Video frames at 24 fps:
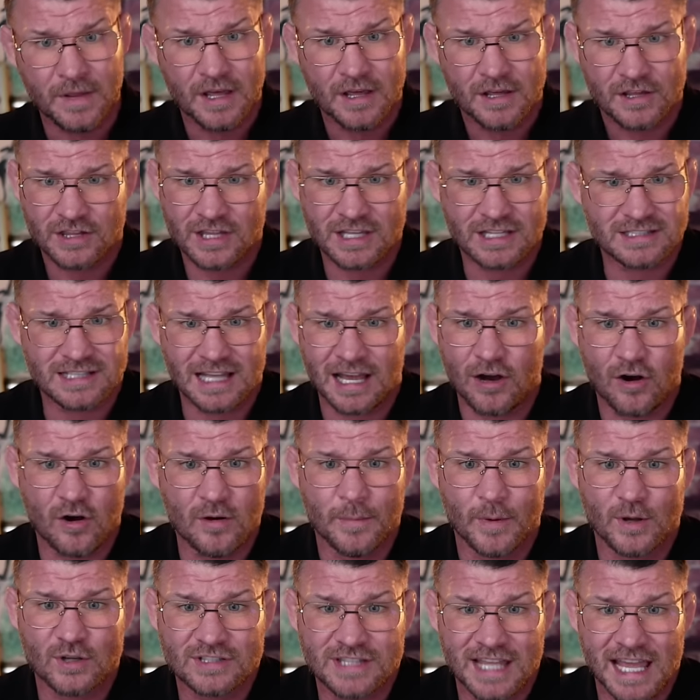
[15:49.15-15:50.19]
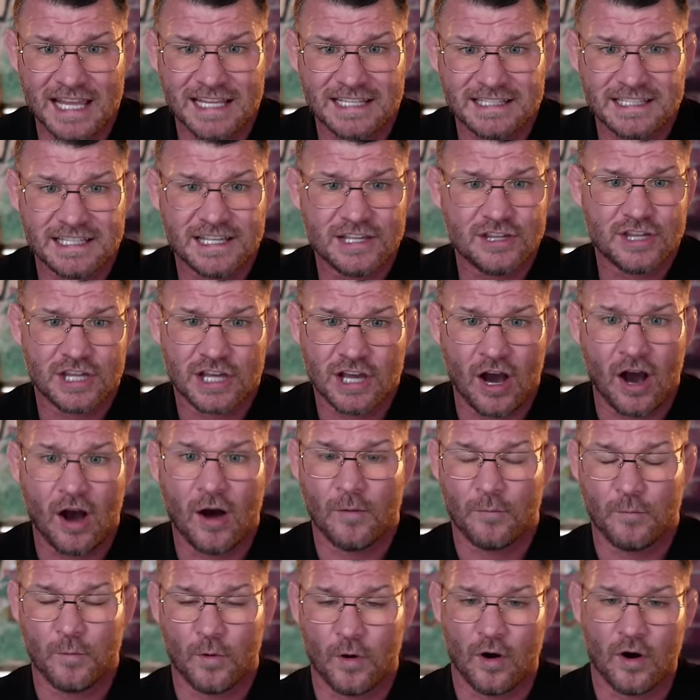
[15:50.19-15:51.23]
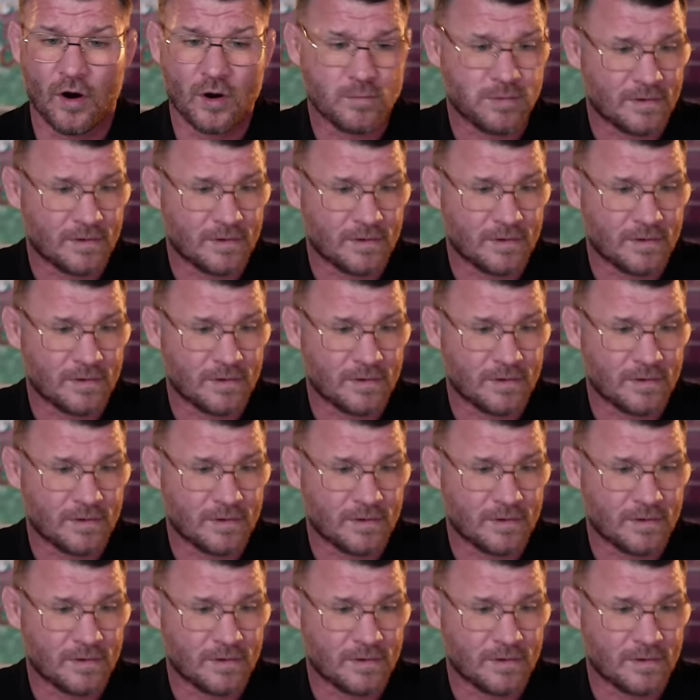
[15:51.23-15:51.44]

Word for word: She's like almost eighty. She can't walk.